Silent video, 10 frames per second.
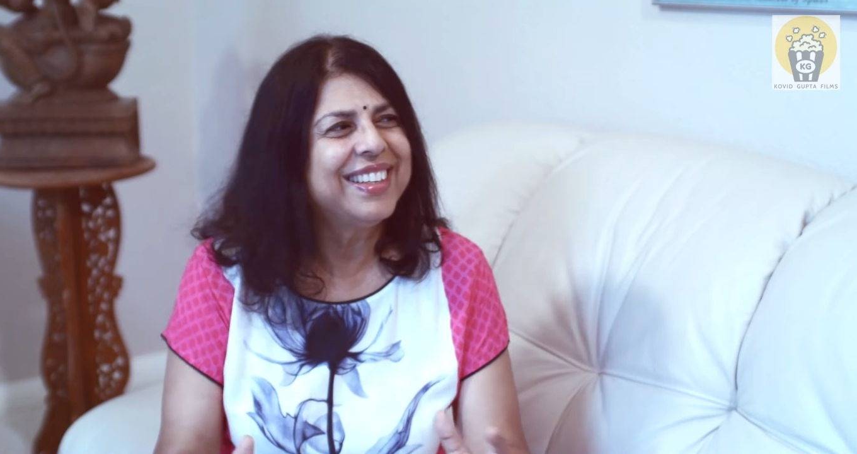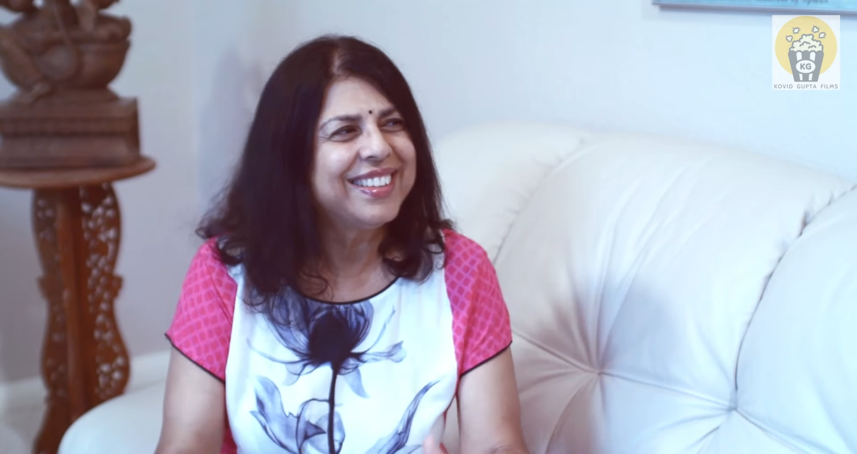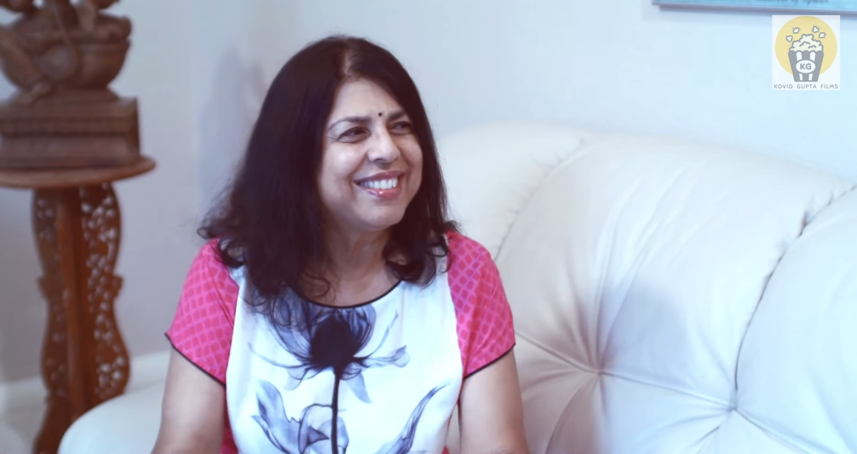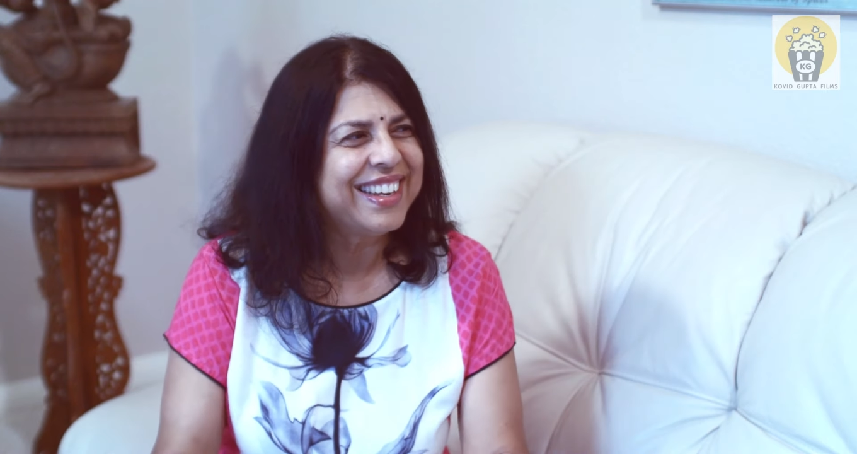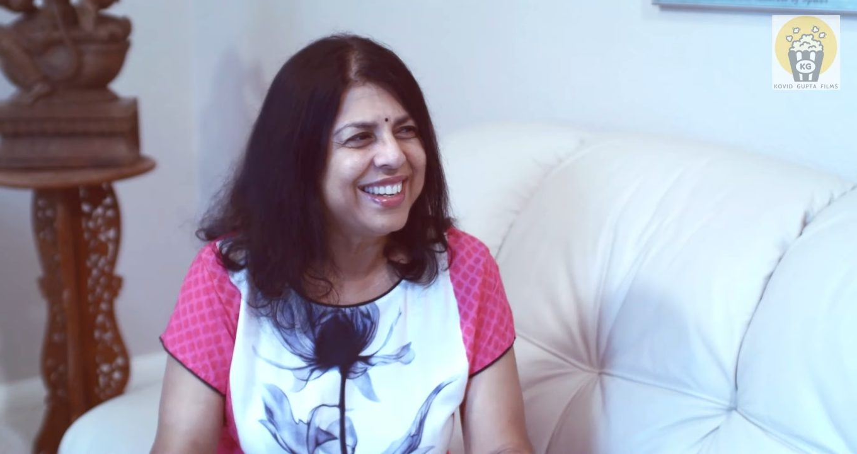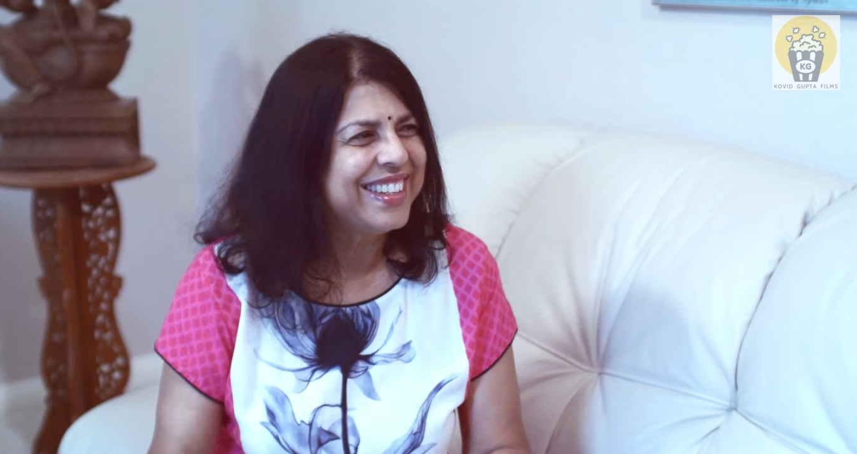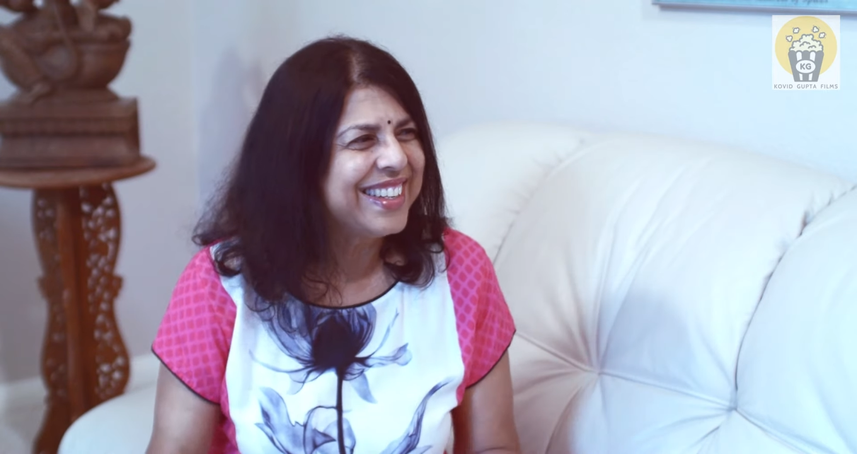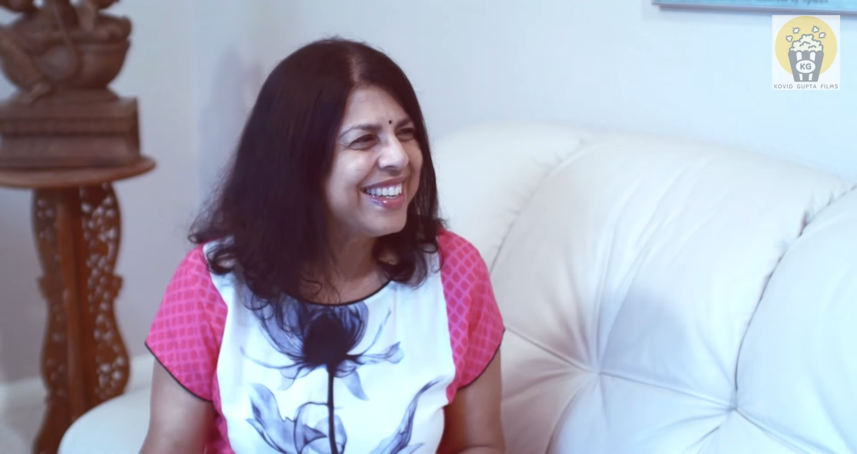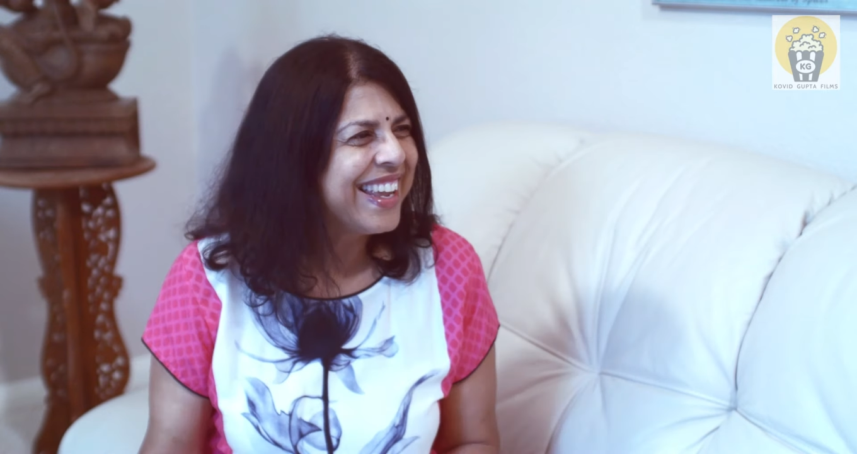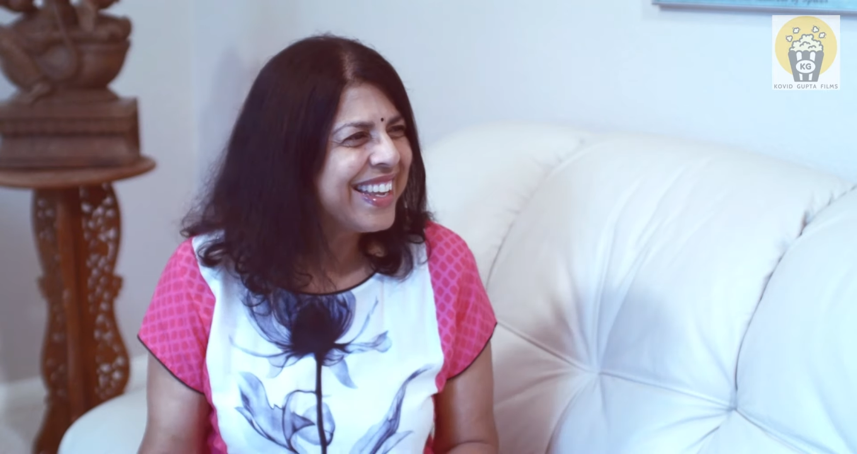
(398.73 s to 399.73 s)
he's ready to
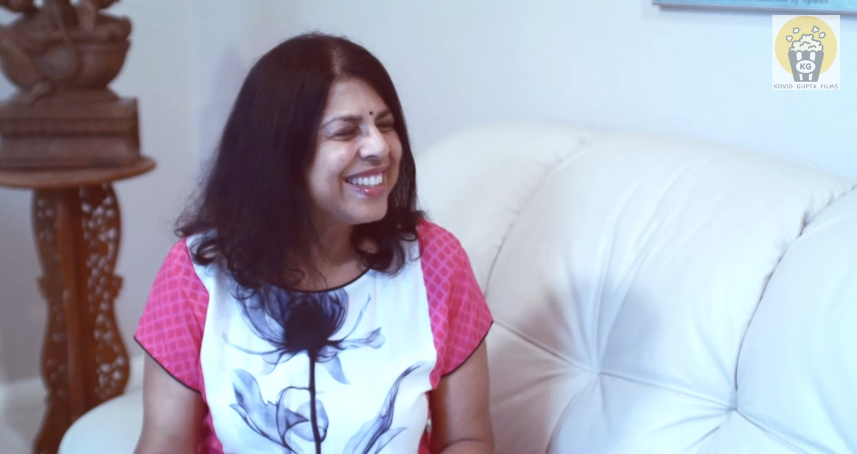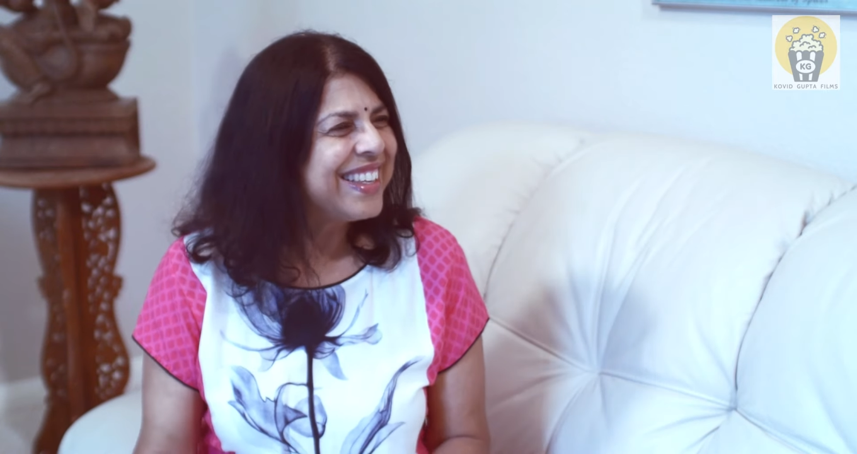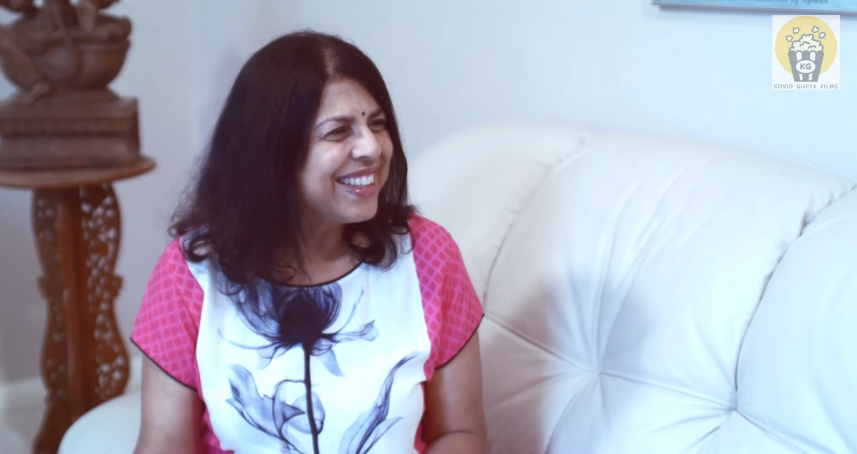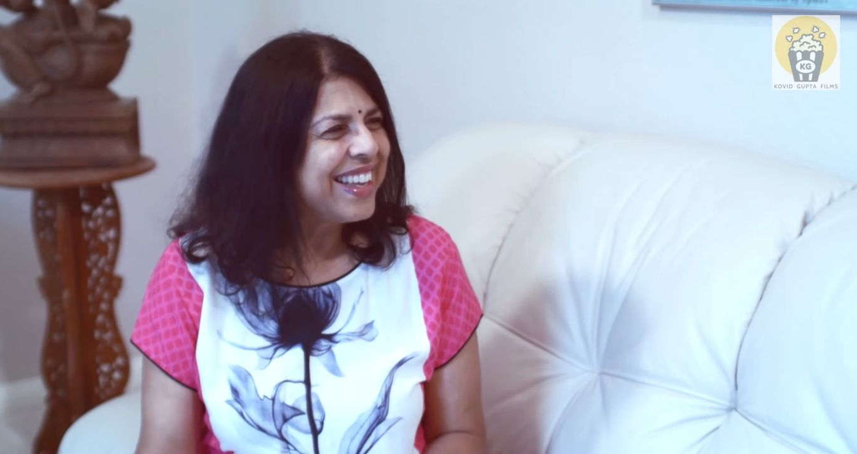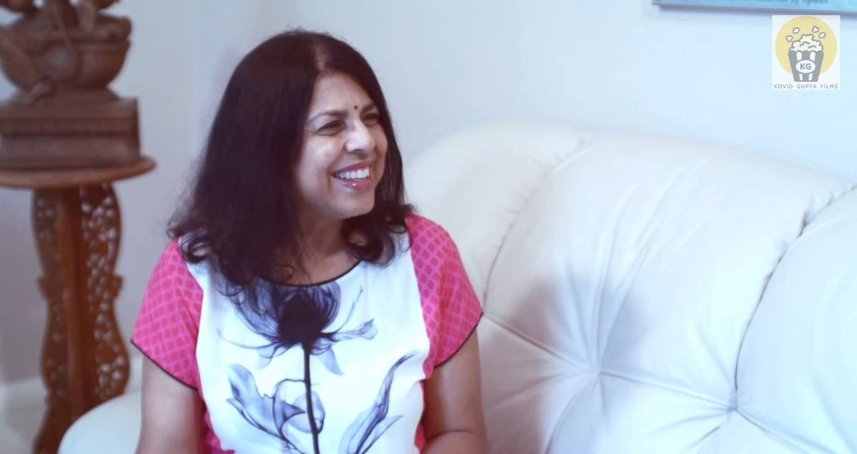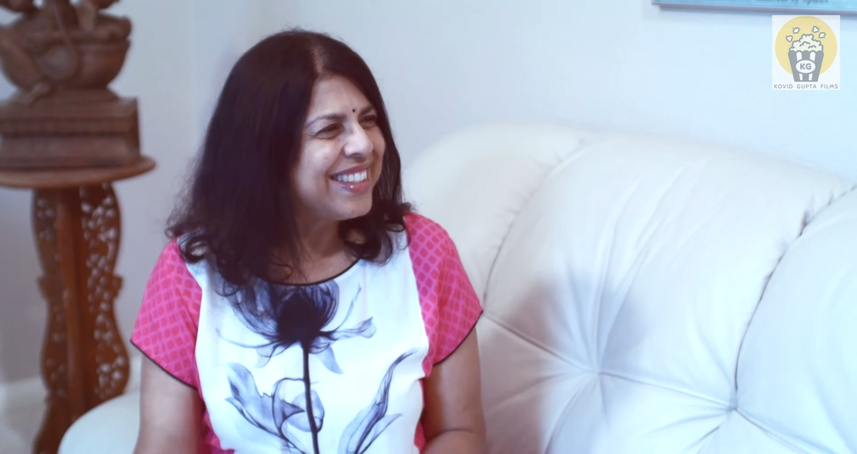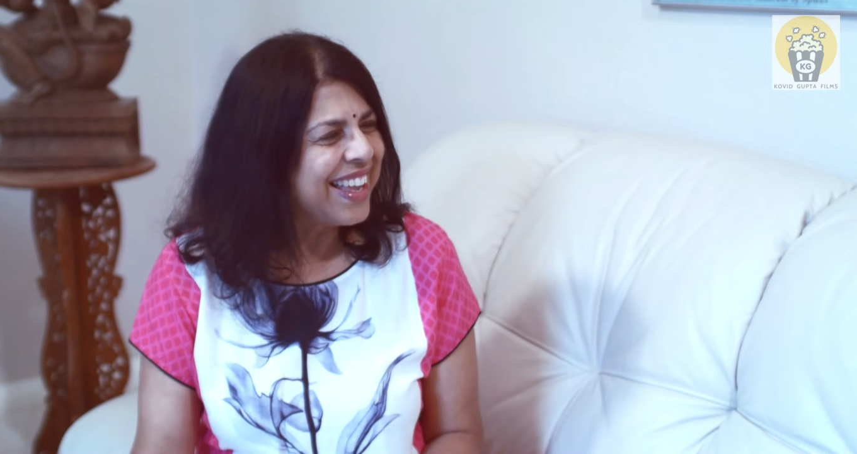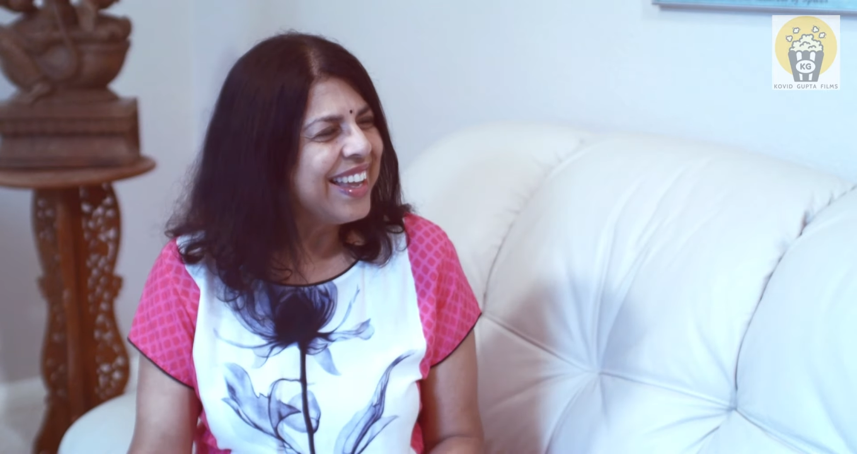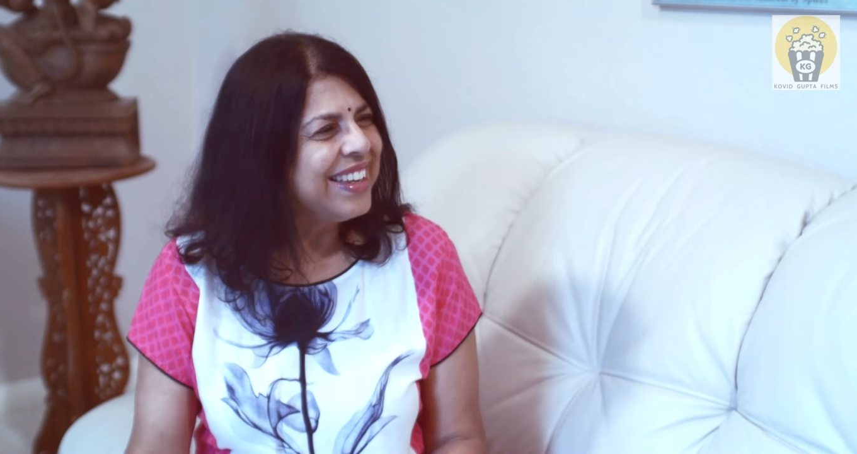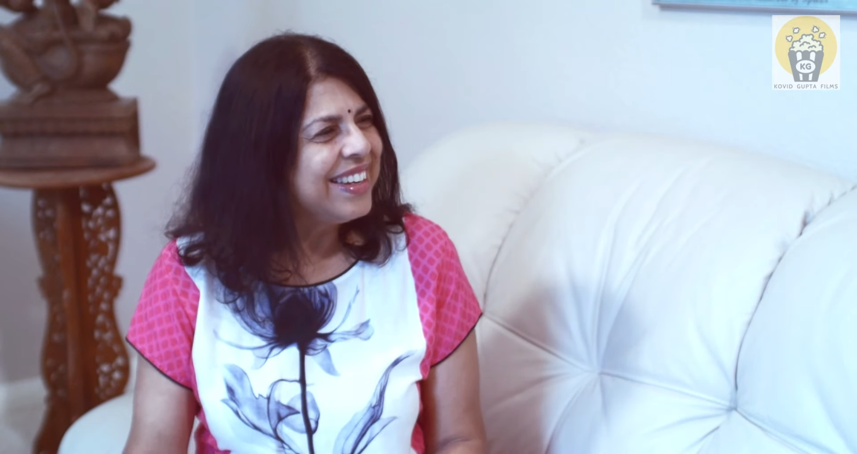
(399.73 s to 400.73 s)
take Sita's side.